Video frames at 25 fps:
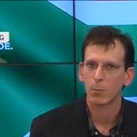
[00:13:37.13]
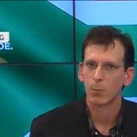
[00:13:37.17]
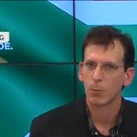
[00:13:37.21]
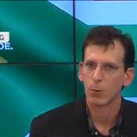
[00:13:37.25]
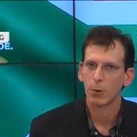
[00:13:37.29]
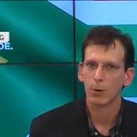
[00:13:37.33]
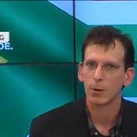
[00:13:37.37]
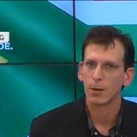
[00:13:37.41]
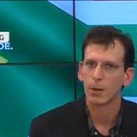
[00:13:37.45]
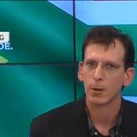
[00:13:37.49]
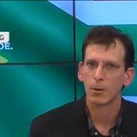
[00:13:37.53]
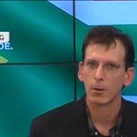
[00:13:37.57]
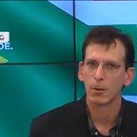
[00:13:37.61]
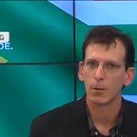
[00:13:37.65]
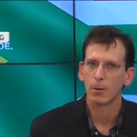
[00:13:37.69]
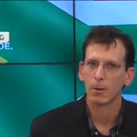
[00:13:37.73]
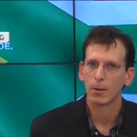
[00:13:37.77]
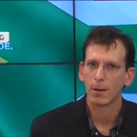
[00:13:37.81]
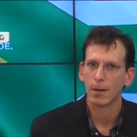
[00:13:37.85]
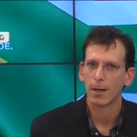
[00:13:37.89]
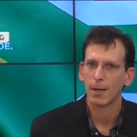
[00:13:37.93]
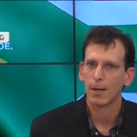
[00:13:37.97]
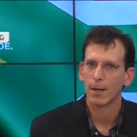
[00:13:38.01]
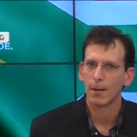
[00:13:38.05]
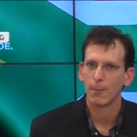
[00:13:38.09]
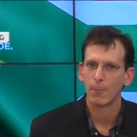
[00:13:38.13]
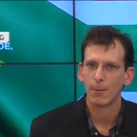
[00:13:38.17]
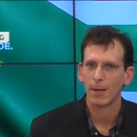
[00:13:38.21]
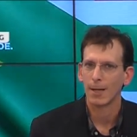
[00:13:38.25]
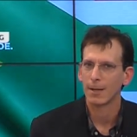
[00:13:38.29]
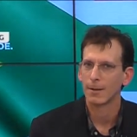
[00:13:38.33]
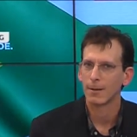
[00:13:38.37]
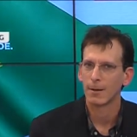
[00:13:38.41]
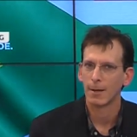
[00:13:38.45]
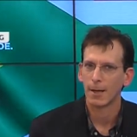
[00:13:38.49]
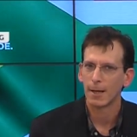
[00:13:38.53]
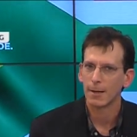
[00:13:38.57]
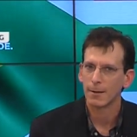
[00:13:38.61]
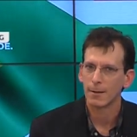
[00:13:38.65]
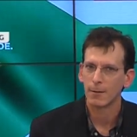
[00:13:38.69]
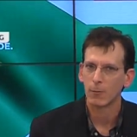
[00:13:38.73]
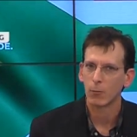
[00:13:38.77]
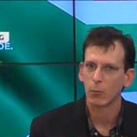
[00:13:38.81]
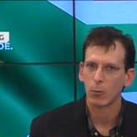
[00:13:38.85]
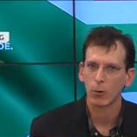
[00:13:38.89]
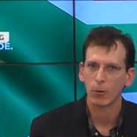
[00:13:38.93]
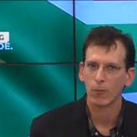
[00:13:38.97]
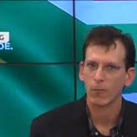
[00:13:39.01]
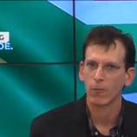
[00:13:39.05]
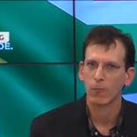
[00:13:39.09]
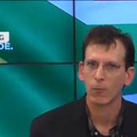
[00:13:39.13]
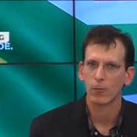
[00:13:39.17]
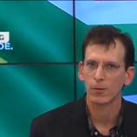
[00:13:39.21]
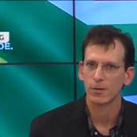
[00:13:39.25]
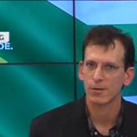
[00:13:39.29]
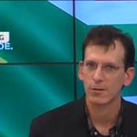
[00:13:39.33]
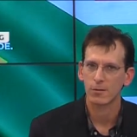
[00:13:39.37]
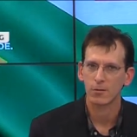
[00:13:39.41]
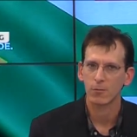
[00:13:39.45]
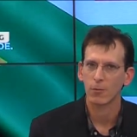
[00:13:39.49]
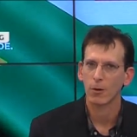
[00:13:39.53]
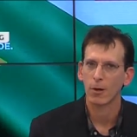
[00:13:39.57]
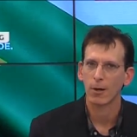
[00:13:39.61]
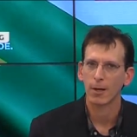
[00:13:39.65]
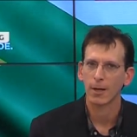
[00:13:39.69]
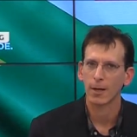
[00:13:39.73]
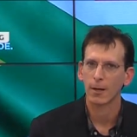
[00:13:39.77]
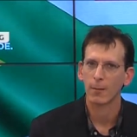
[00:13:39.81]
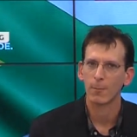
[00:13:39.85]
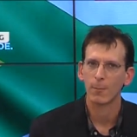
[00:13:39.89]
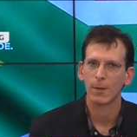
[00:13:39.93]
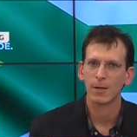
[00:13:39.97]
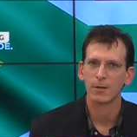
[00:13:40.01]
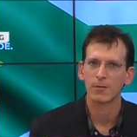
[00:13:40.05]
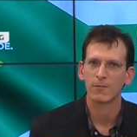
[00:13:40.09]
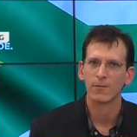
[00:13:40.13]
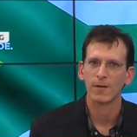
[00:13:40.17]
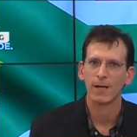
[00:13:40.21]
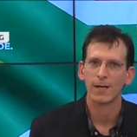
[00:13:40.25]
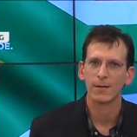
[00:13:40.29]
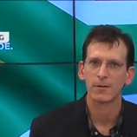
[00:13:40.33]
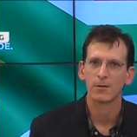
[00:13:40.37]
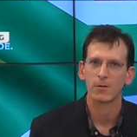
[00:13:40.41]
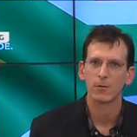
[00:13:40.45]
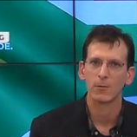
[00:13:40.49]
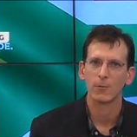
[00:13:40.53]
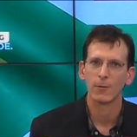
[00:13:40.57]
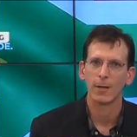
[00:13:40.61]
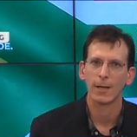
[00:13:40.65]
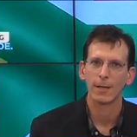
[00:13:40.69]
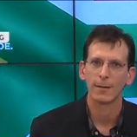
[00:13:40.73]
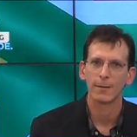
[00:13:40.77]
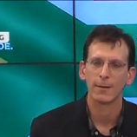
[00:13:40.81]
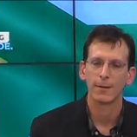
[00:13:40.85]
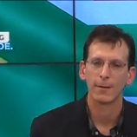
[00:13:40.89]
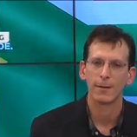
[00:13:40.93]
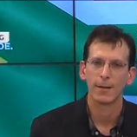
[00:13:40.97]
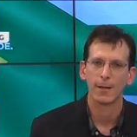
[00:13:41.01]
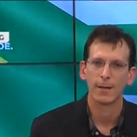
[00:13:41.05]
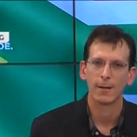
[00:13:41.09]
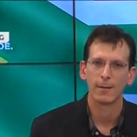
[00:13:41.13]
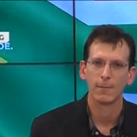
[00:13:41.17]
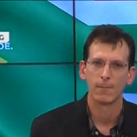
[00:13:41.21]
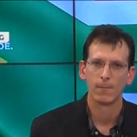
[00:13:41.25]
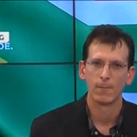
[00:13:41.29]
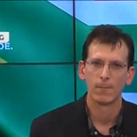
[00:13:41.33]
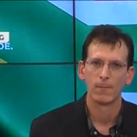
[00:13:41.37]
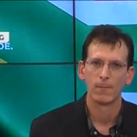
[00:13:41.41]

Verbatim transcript: per year um, and, and the workforce is growing at a much faster rate than that.